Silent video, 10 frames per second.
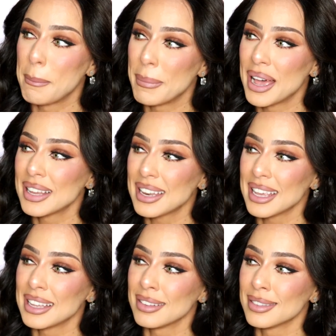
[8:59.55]
Mine
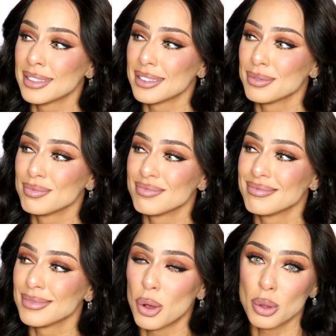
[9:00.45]
is
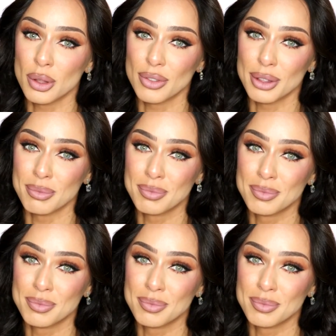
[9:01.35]
all of them.